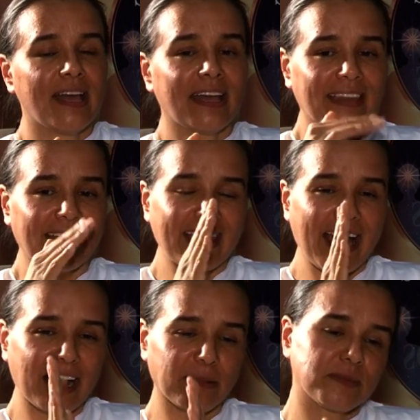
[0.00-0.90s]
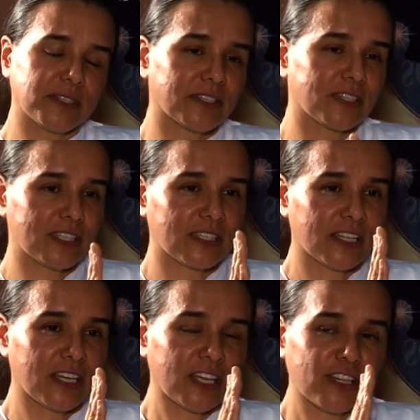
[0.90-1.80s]
and that helps us
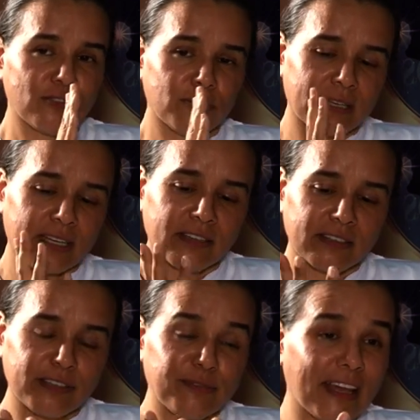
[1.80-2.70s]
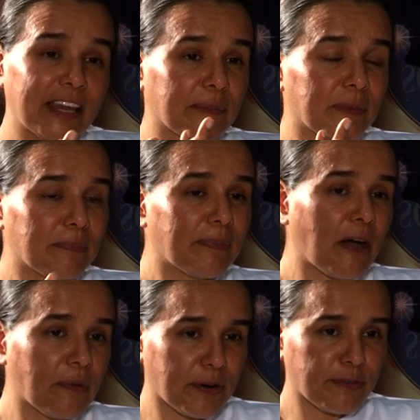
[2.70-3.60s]
to develop the
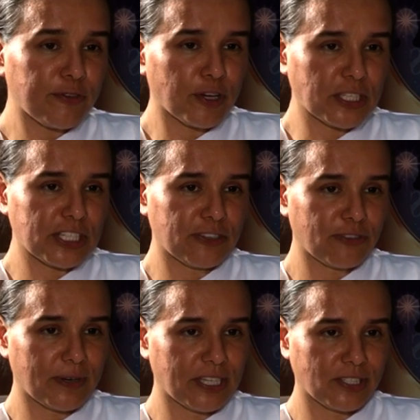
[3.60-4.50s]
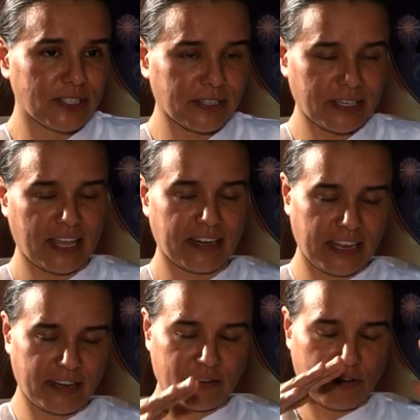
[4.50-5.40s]
power of concentration, and
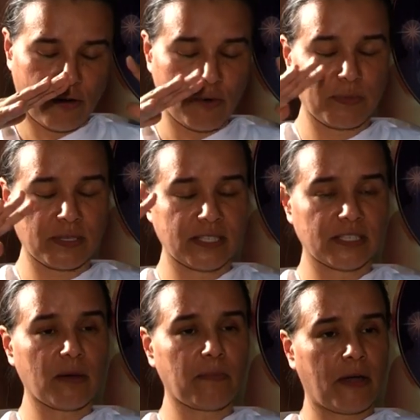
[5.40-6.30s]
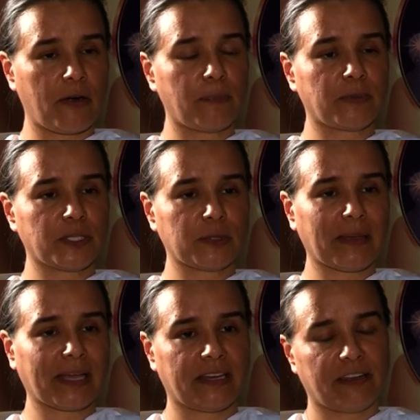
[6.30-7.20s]
that opens up our
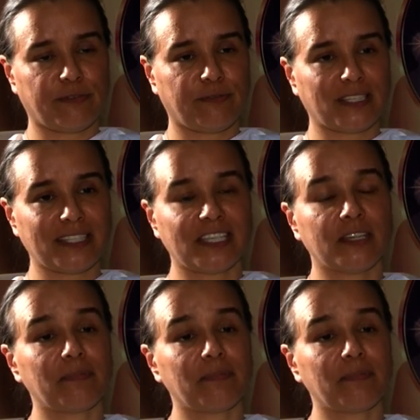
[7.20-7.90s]
perspective and see